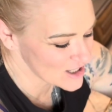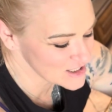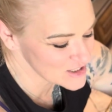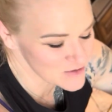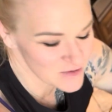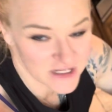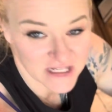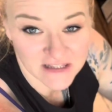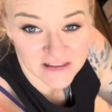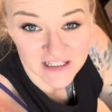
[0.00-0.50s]

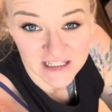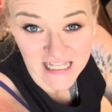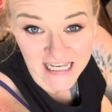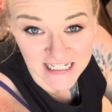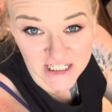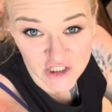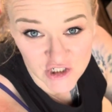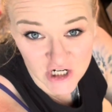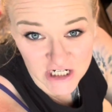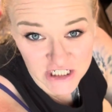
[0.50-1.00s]
doing the
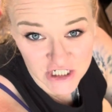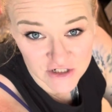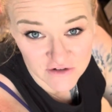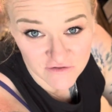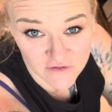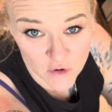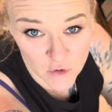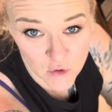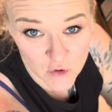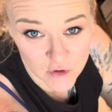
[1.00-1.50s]
last stretch and
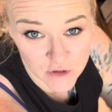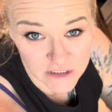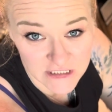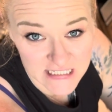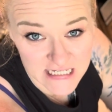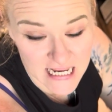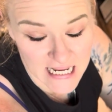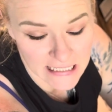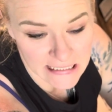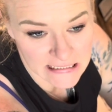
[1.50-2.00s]

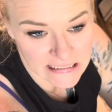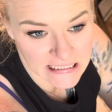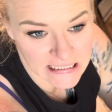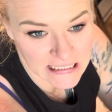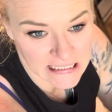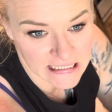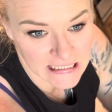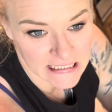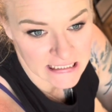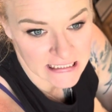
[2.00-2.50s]
fold, and
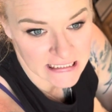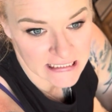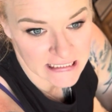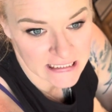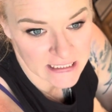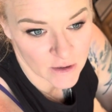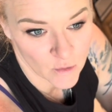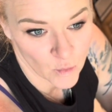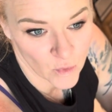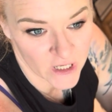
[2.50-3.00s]

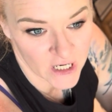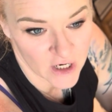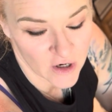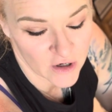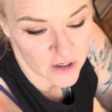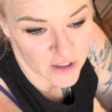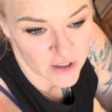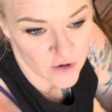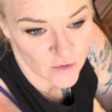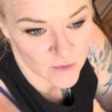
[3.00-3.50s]
then we
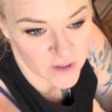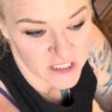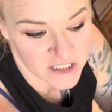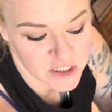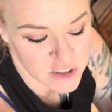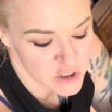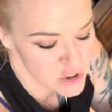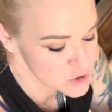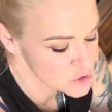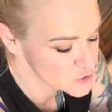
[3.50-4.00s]
are going
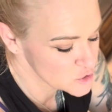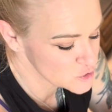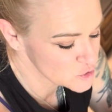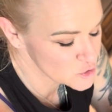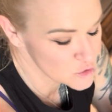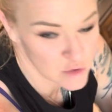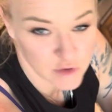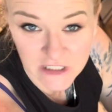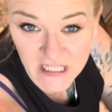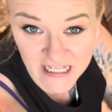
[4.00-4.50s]

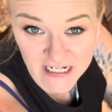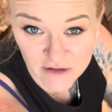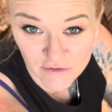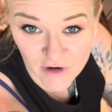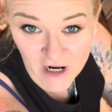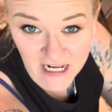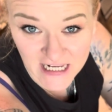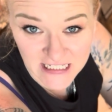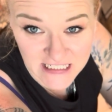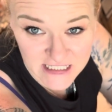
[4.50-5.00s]
to let it
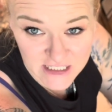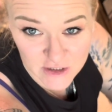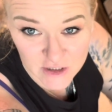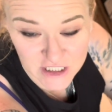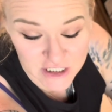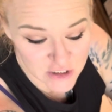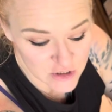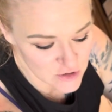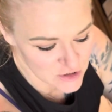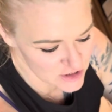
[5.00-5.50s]
rise. So
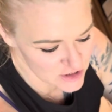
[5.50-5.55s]
let's do the